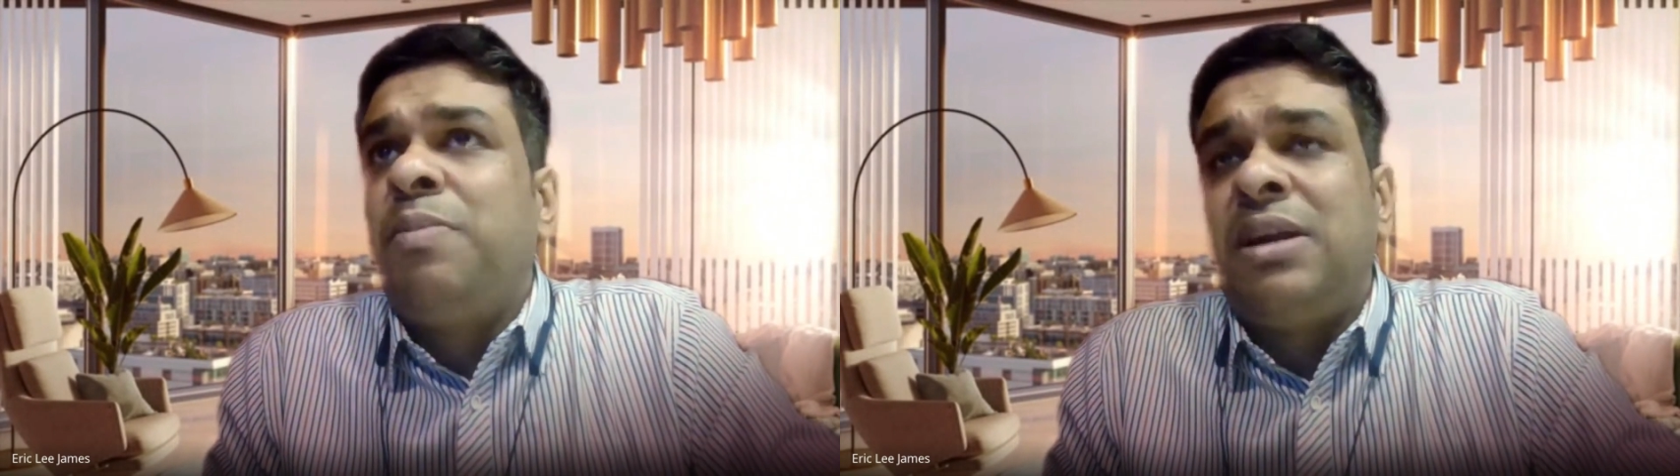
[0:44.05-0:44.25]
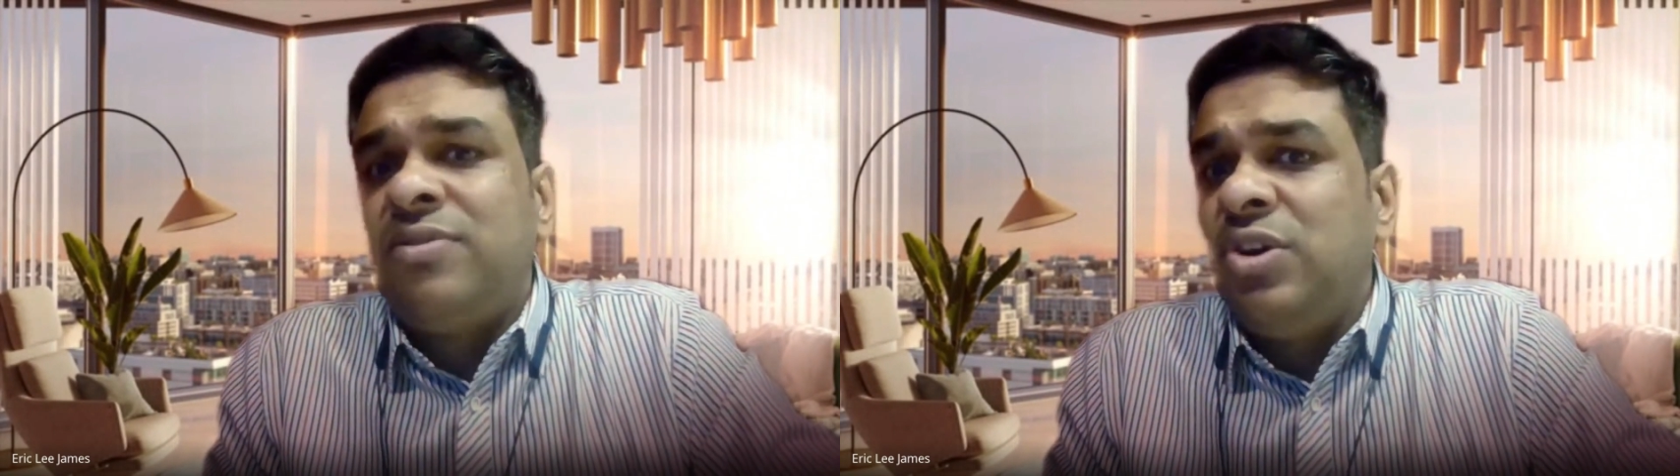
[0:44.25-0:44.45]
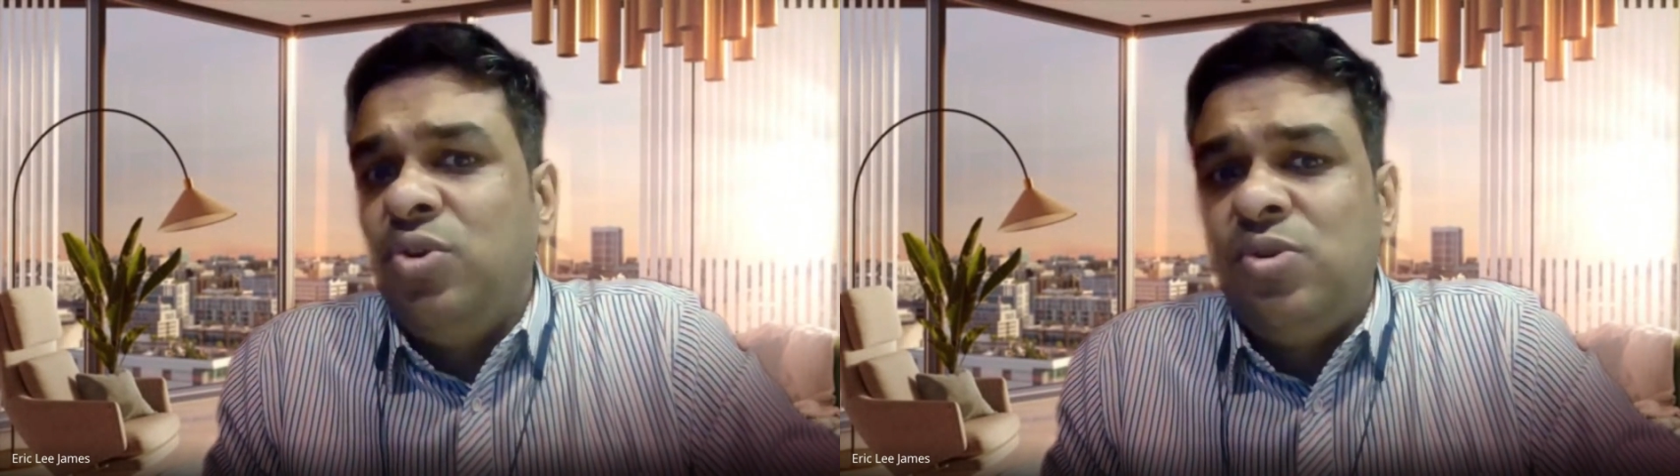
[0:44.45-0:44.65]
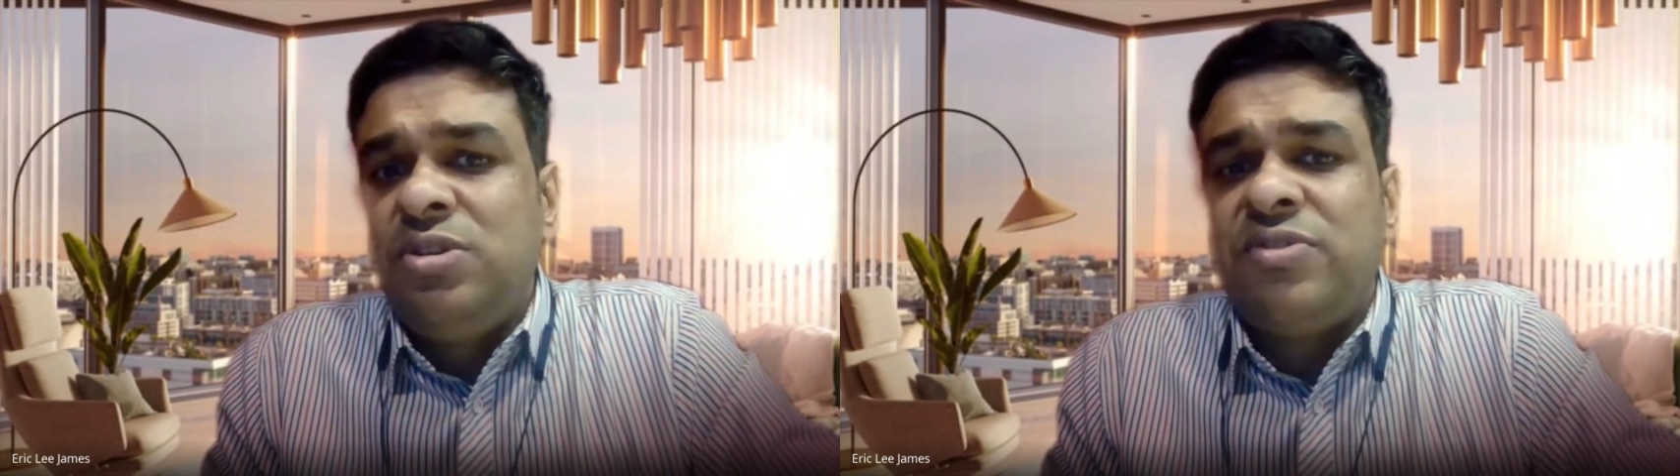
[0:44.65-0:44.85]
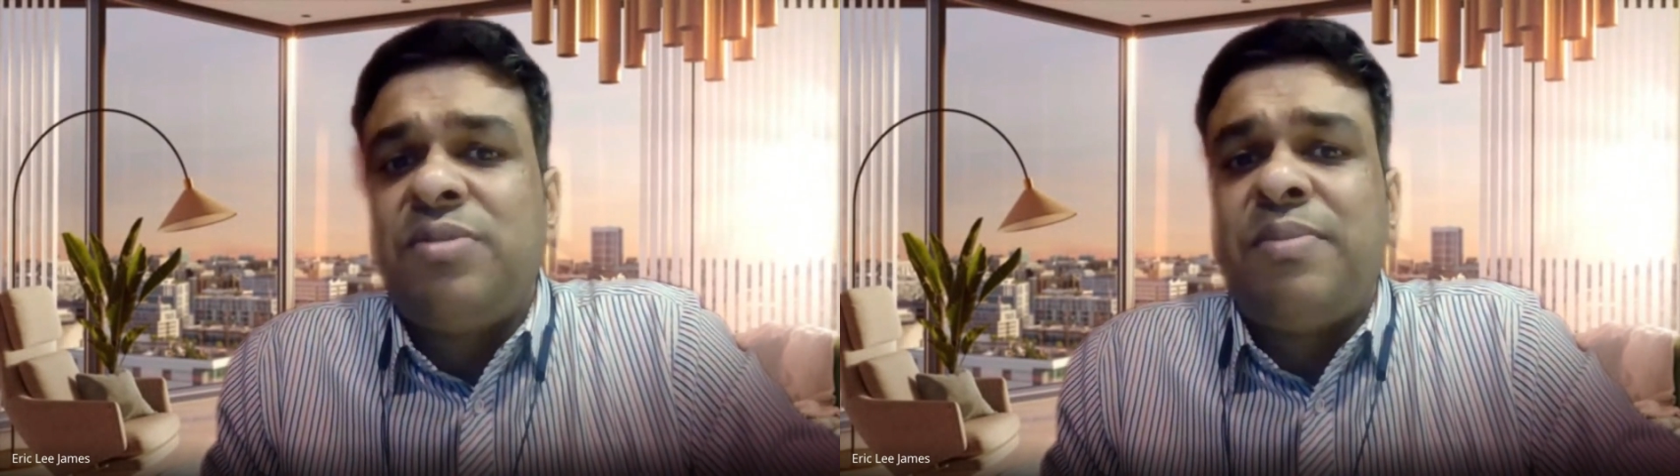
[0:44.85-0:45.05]
part of the
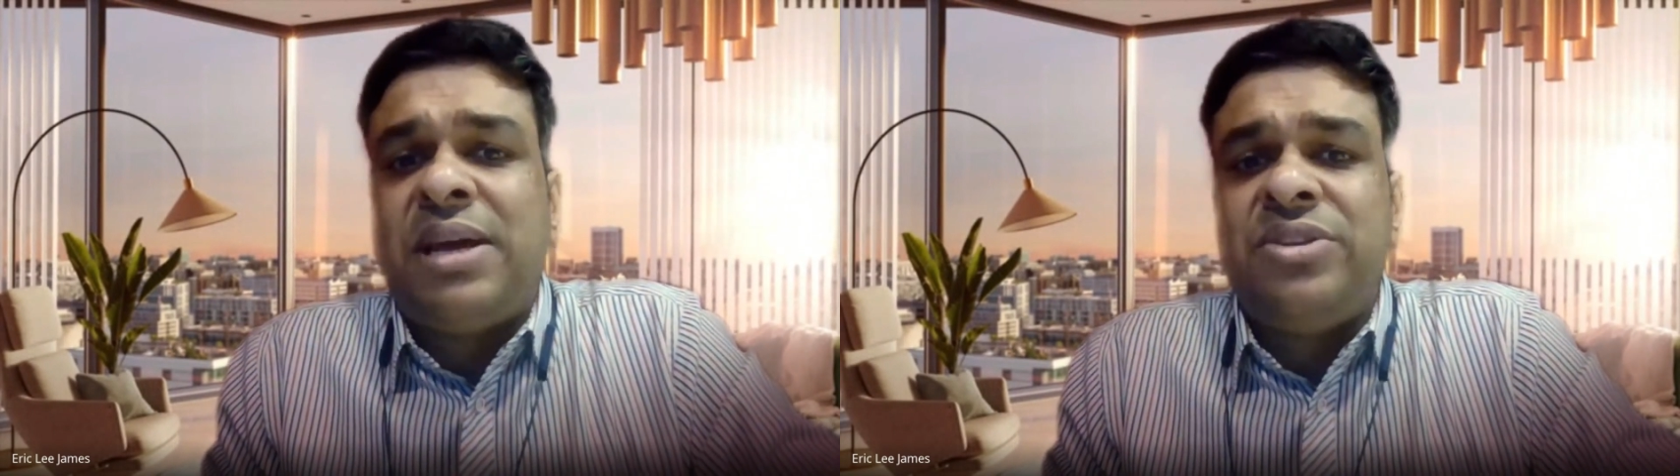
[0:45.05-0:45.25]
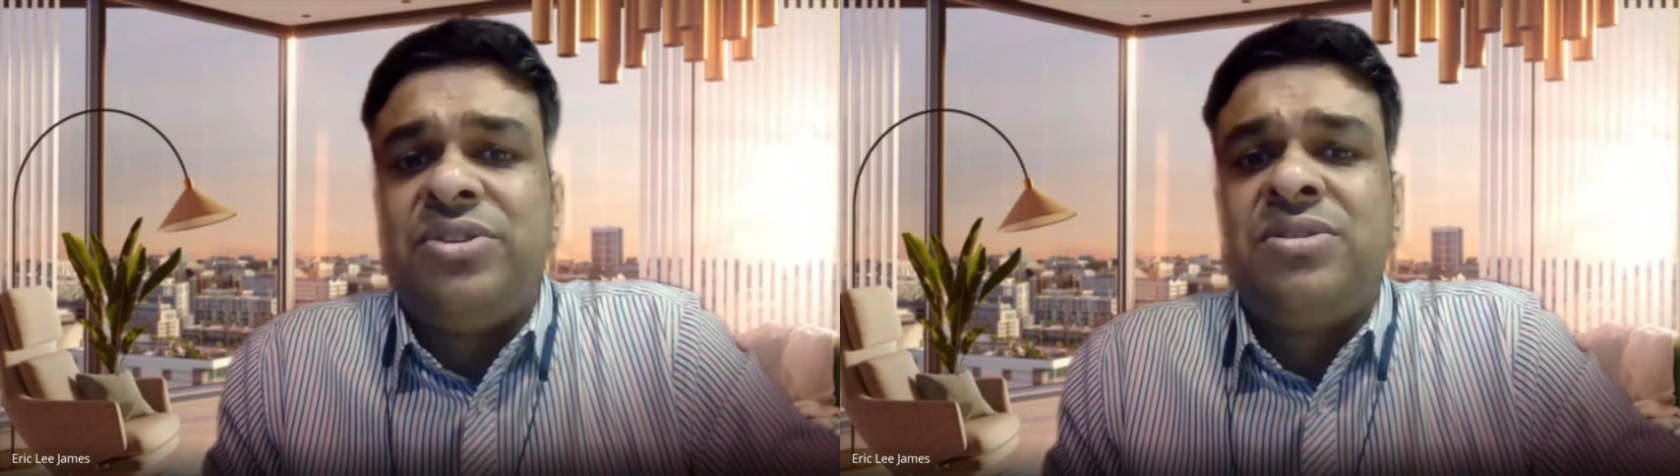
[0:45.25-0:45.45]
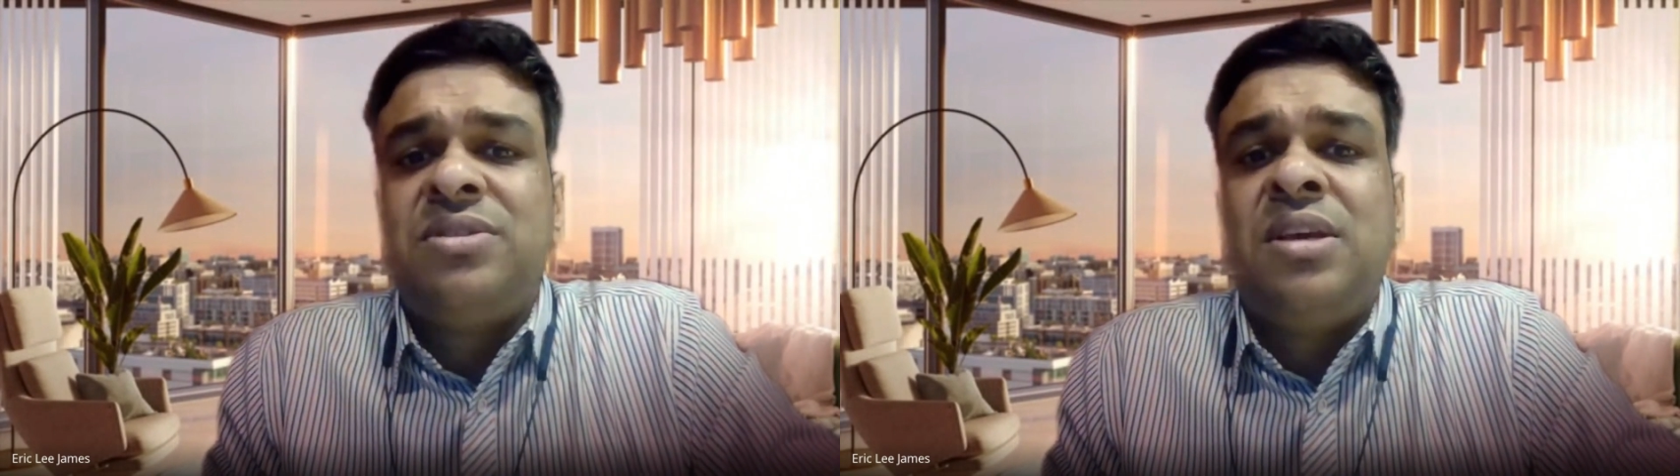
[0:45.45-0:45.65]
goals of the managers.